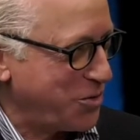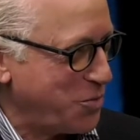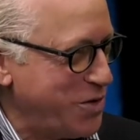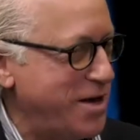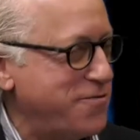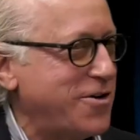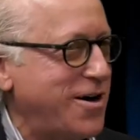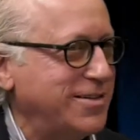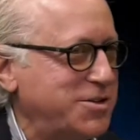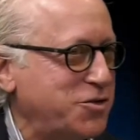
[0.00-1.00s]
And when they
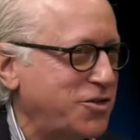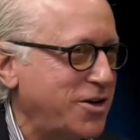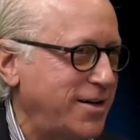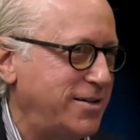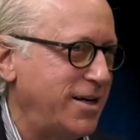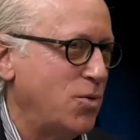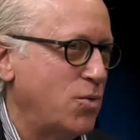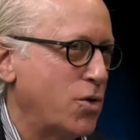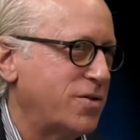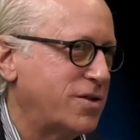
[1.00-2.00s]
finally decided, they
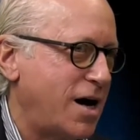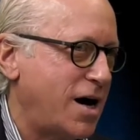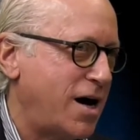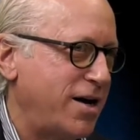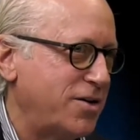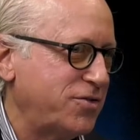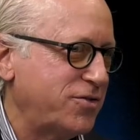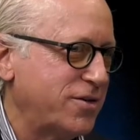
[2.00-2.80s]
awarded the highest